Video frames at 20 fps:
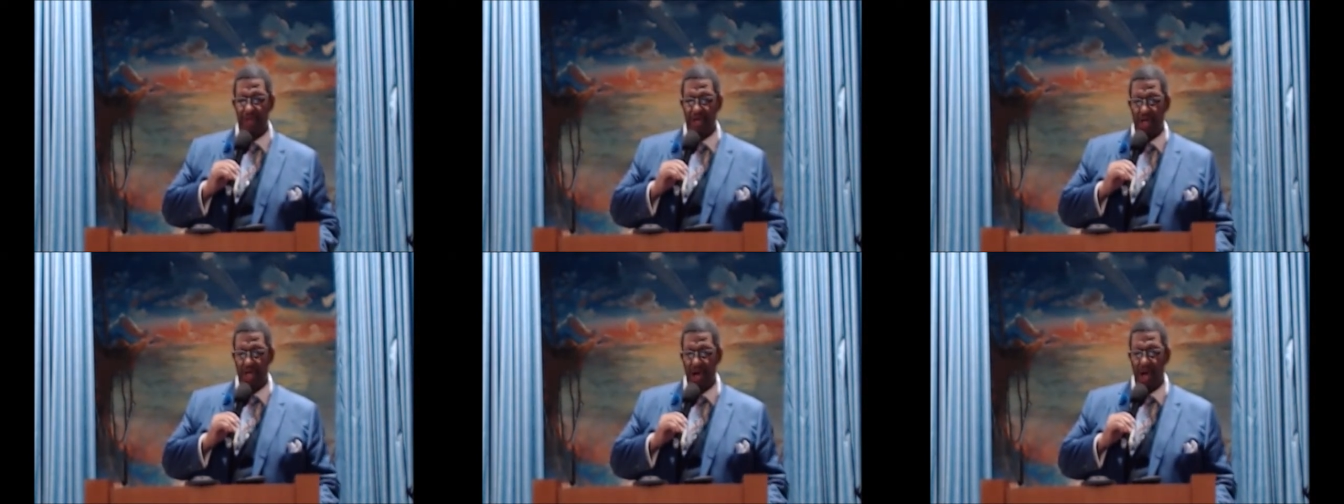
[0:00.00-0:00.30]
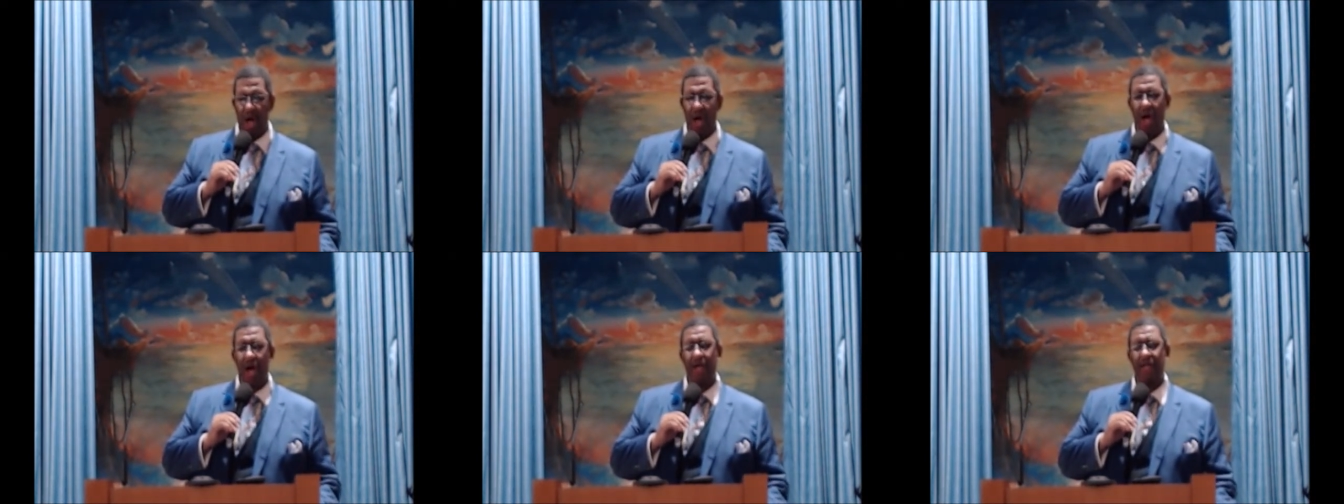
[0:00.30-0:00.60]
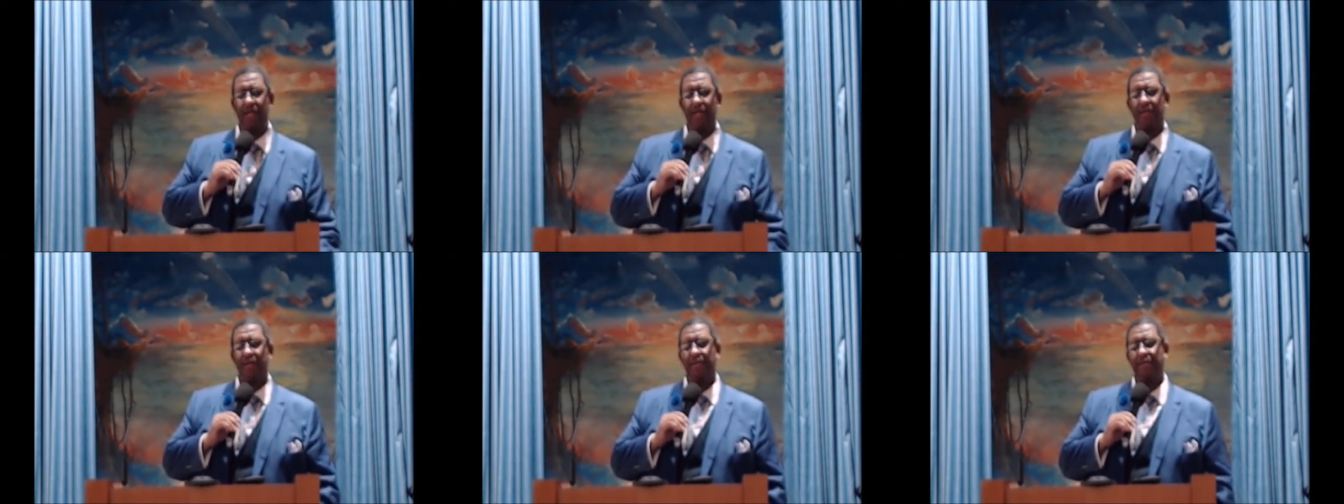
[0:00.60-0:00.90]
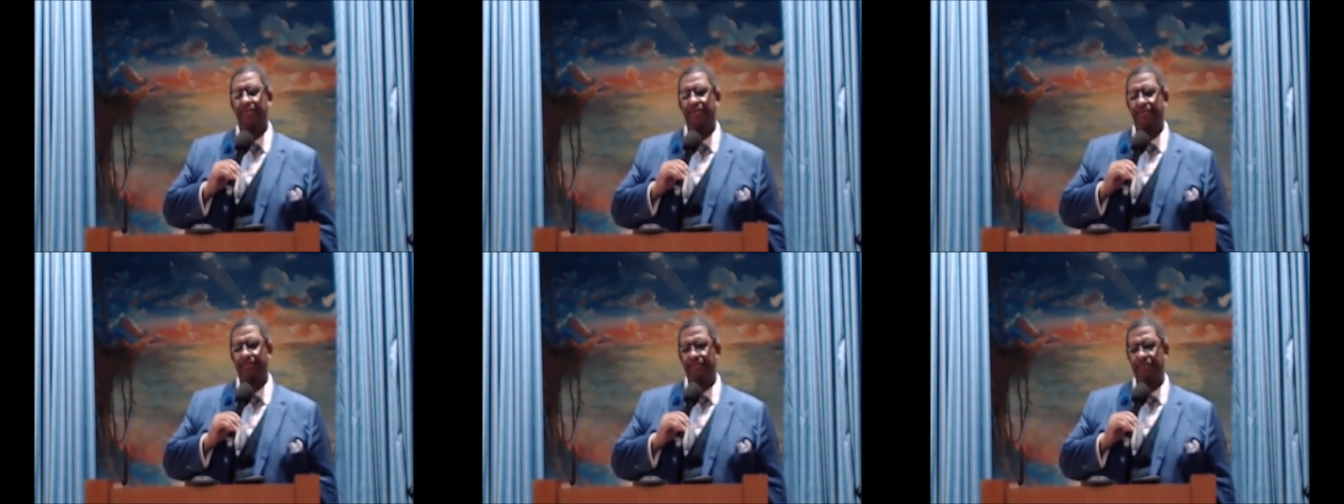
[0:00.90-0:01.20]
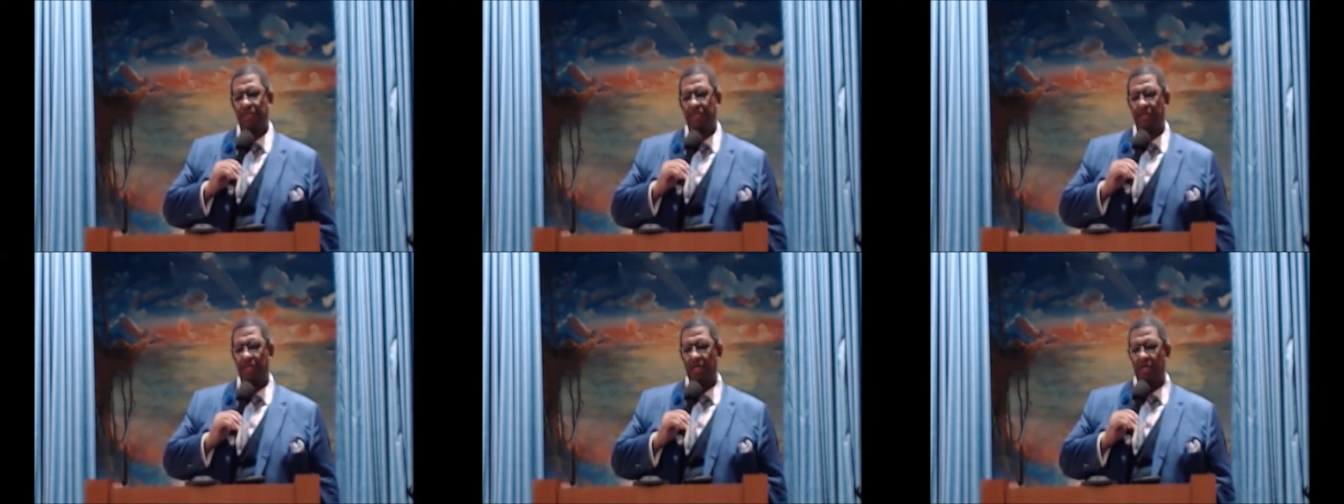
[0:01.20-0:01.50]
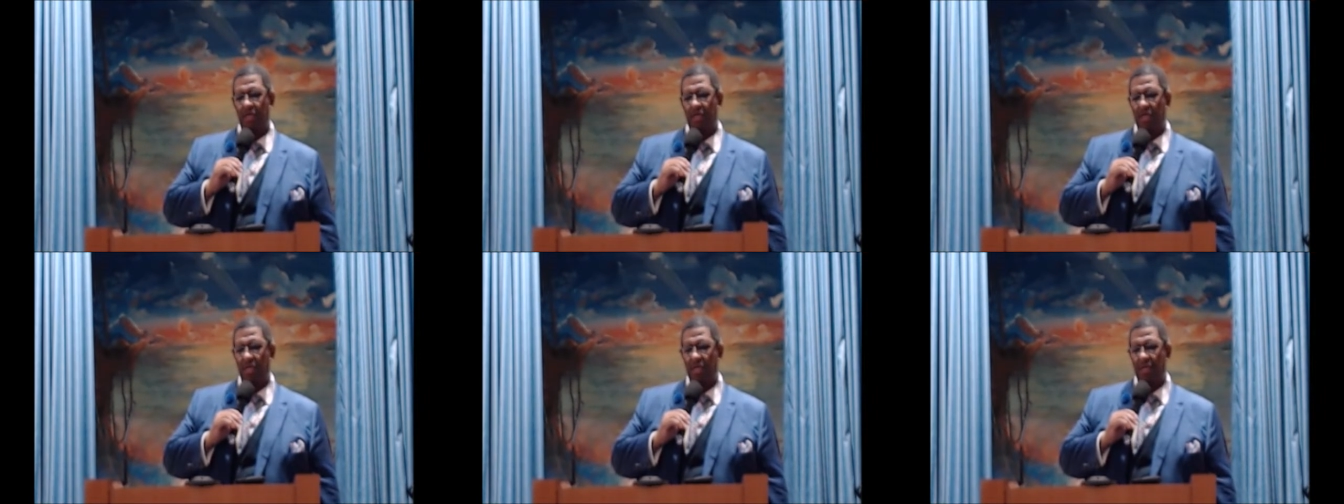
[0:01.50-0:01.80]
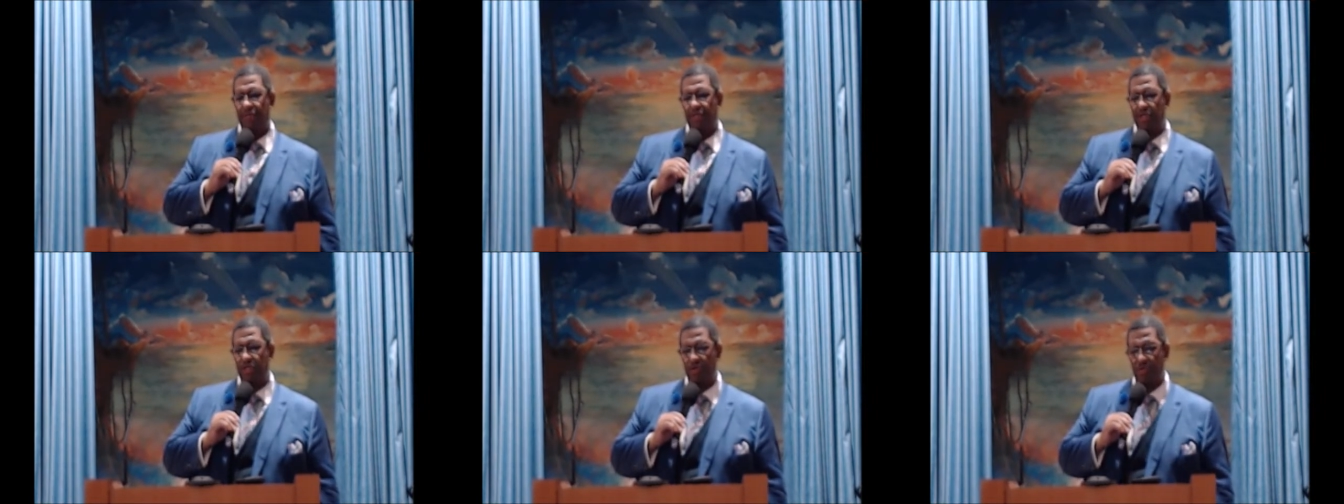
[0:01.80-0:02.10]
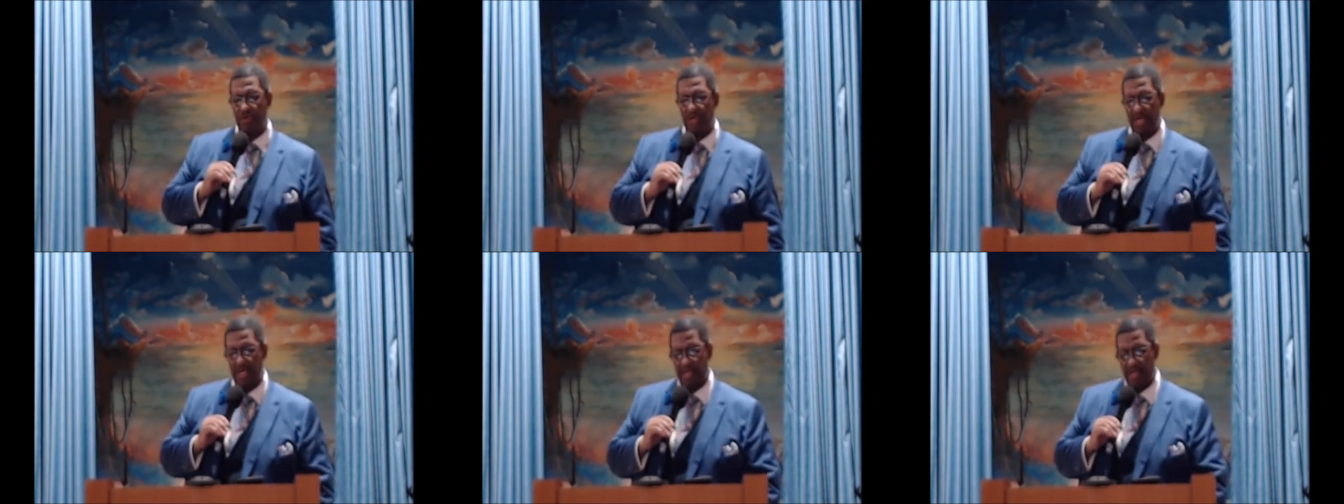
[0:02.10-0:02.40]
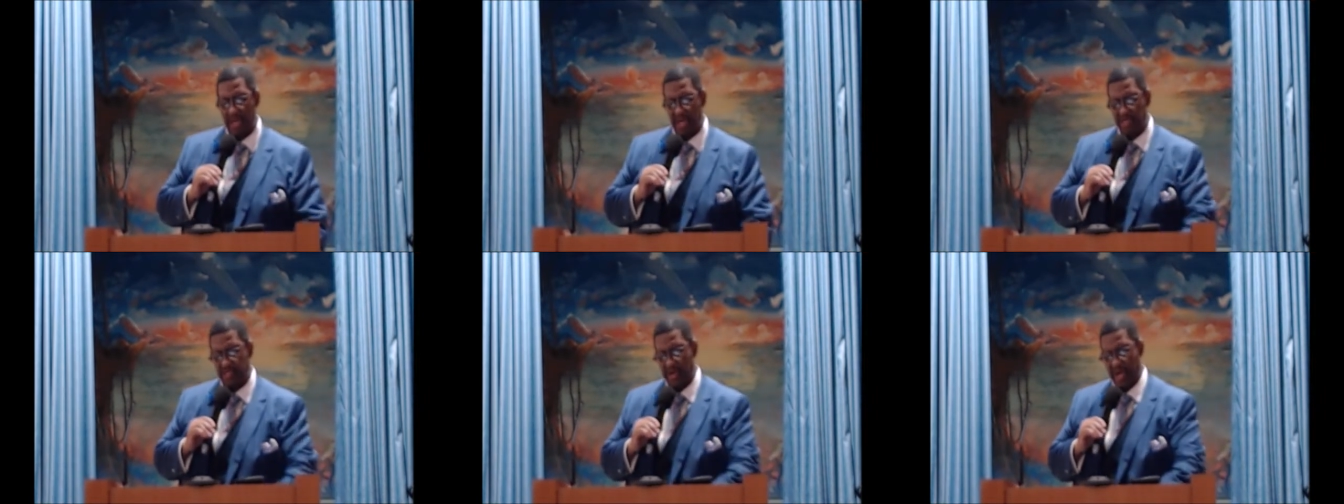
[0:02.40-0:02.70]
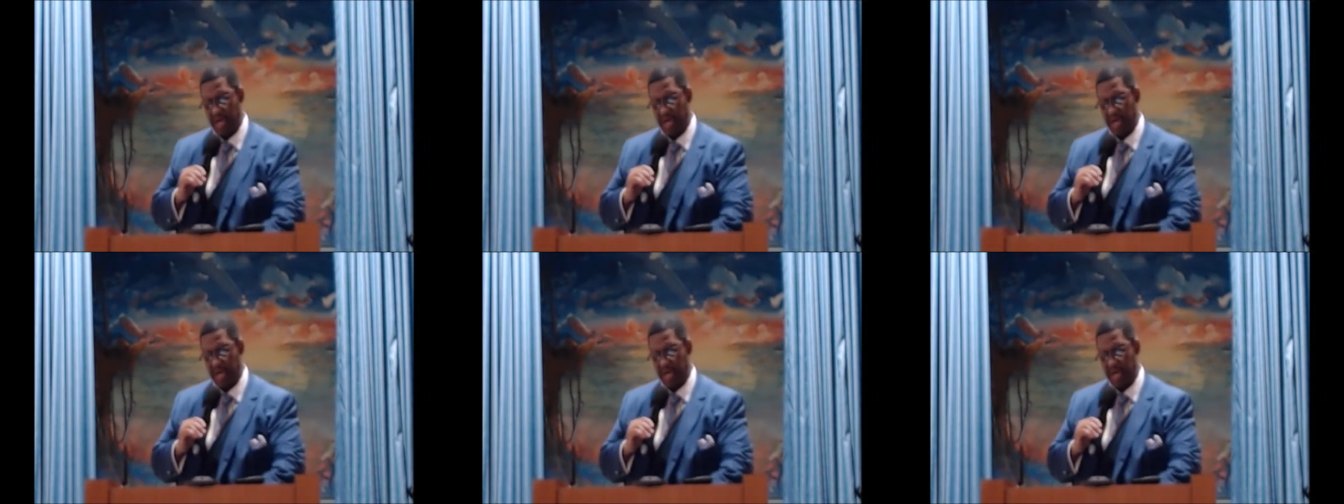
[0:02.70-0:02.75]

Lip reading: God, then you need not try